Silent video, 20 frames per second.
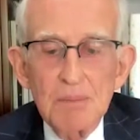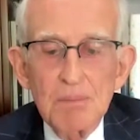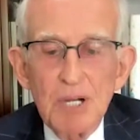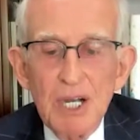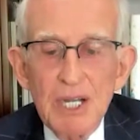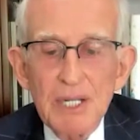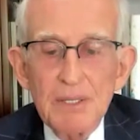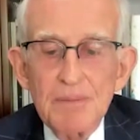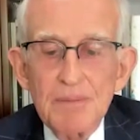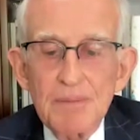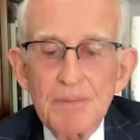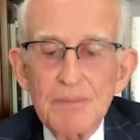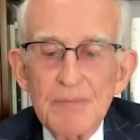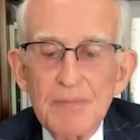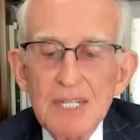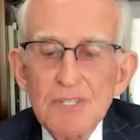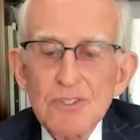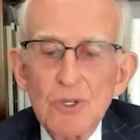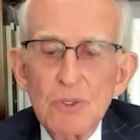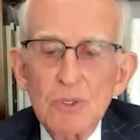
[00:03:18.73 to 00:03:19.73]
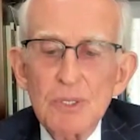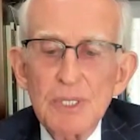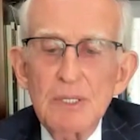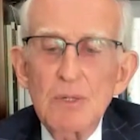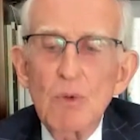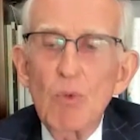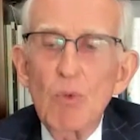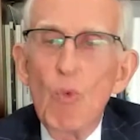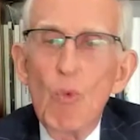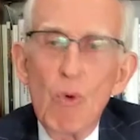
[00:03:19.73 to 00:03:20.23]
But that's
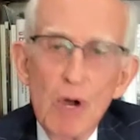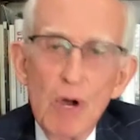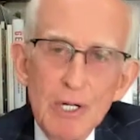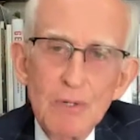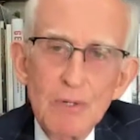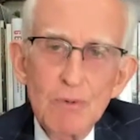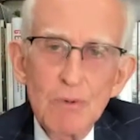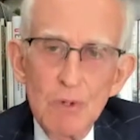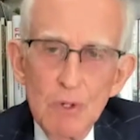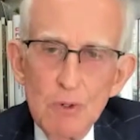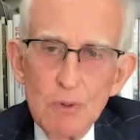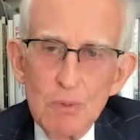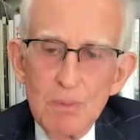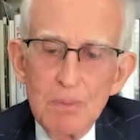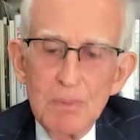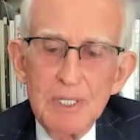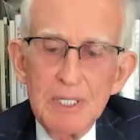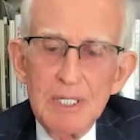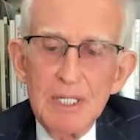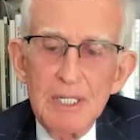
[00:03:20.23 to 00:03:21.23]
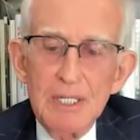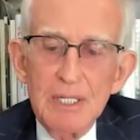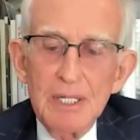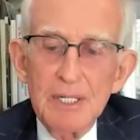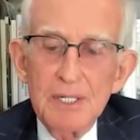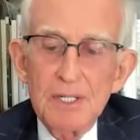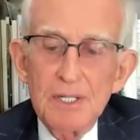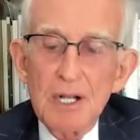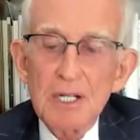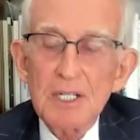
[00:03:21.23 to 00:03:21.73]
only one room
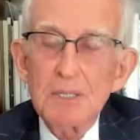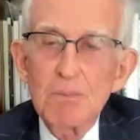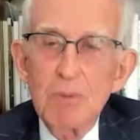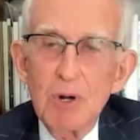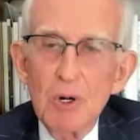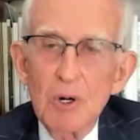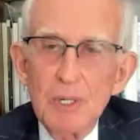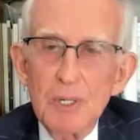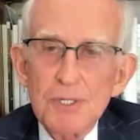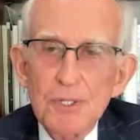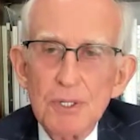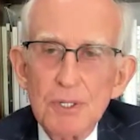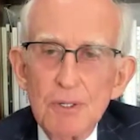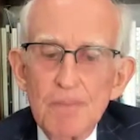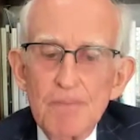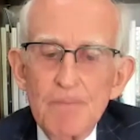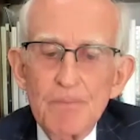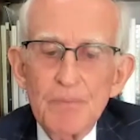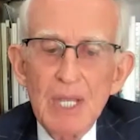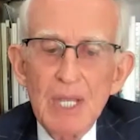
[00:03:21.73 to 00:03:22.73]
in Dr. Murray's home.